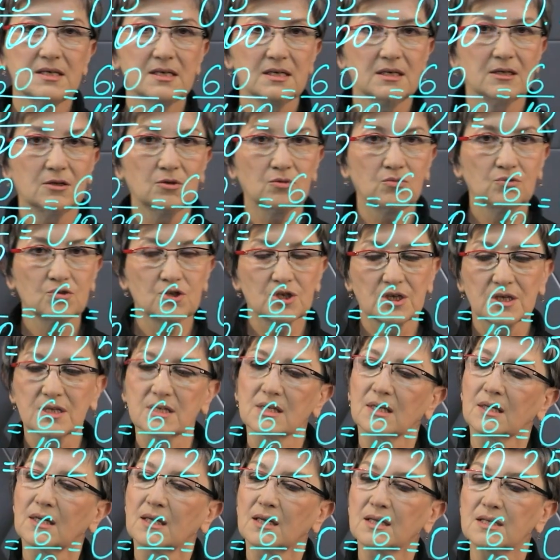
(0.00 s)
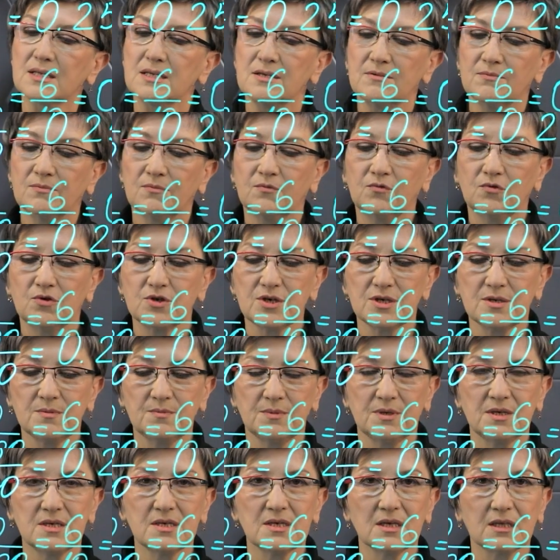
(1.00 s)
decrease both the numbers 80
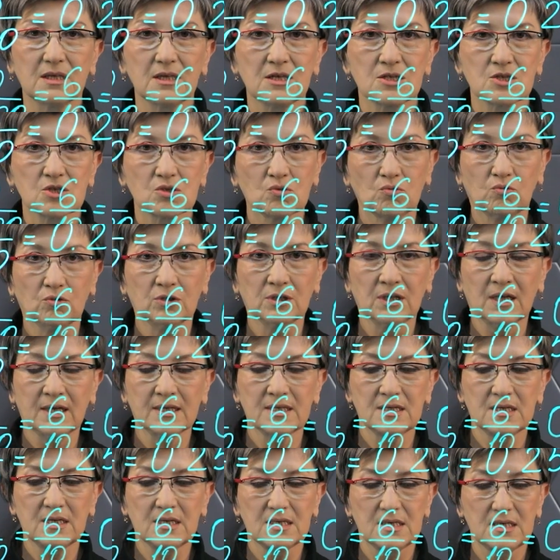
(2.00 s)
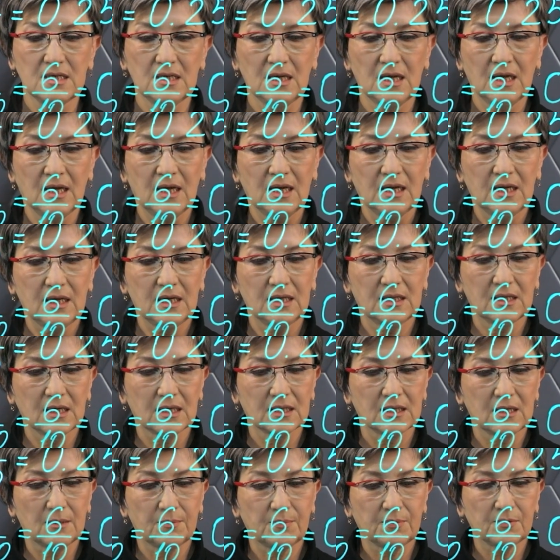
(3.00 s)
and 100 by 10. As a
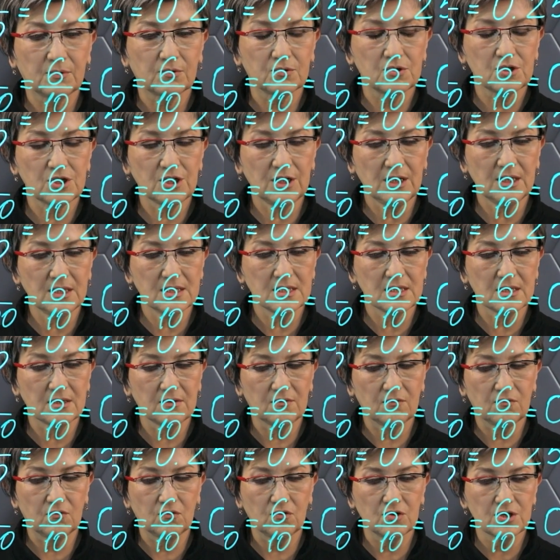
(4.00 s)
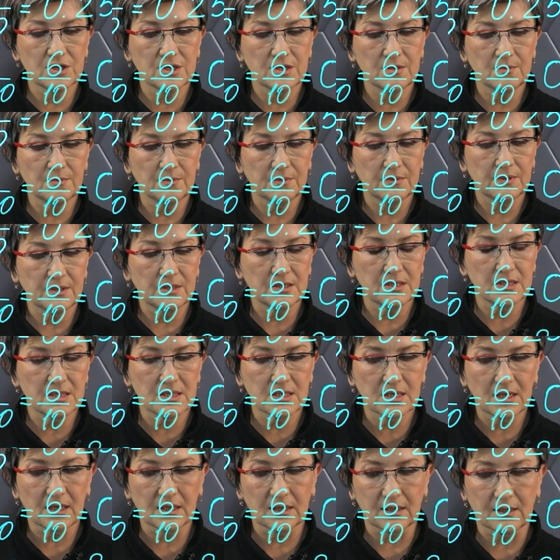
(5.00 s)
result, we obtain the number 80
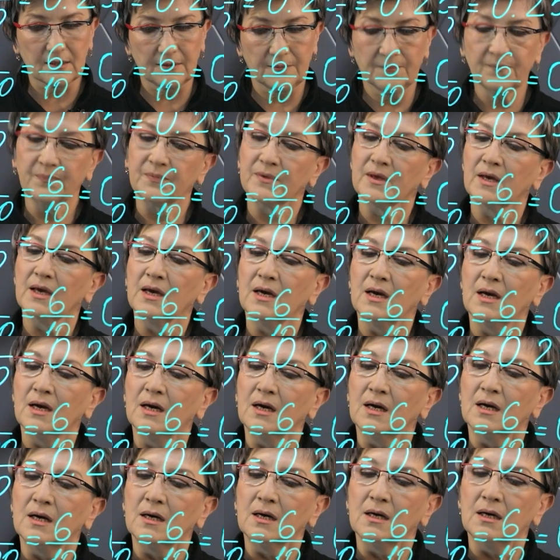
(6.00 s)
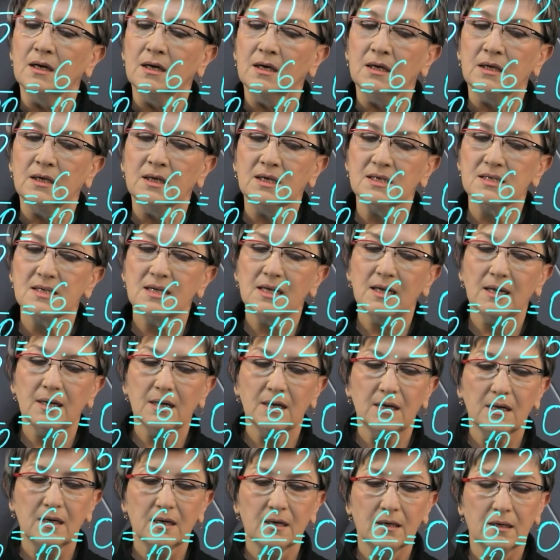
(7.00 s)
again. If
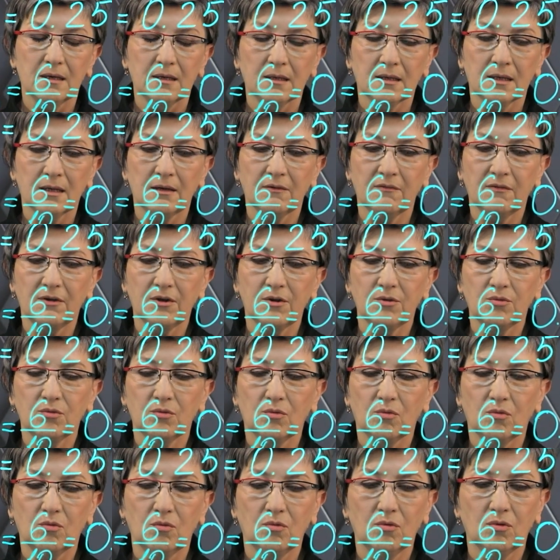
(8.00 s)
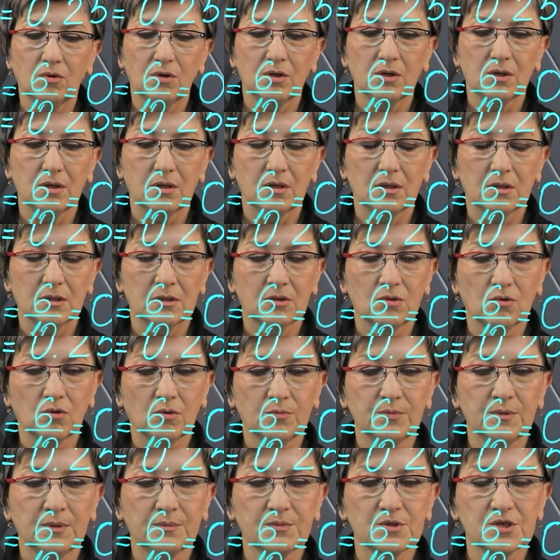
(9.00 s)
I'm talking about the fractional
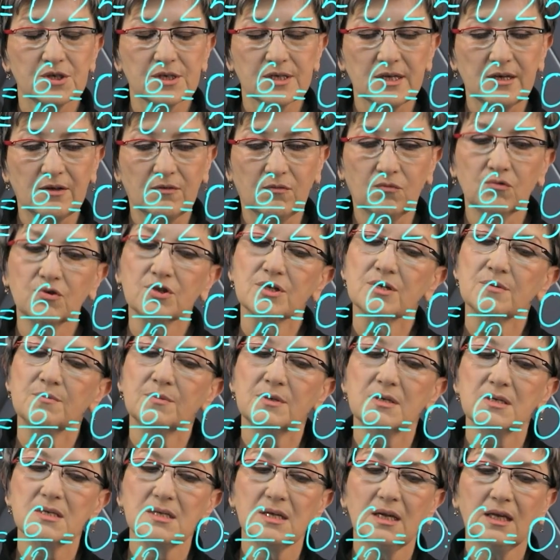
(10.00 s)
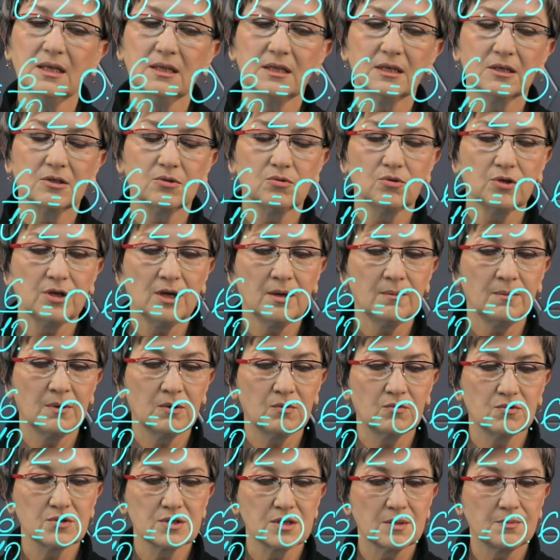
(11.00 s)
number 80, then I can write
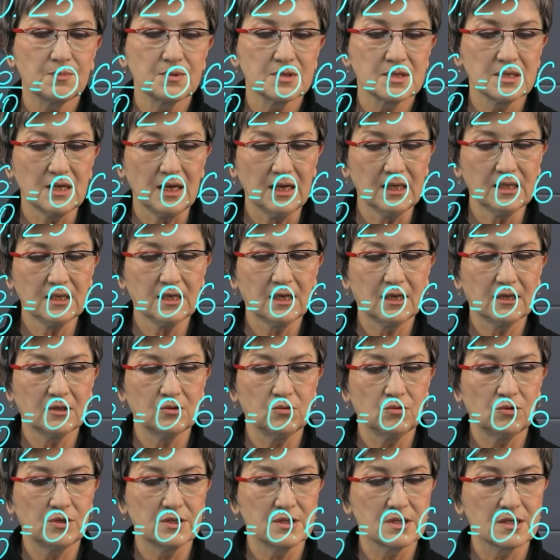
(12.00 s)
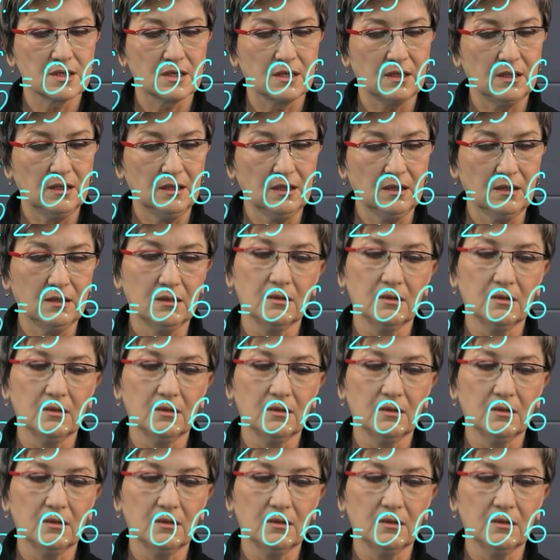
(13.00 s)
down as 0 whole 80.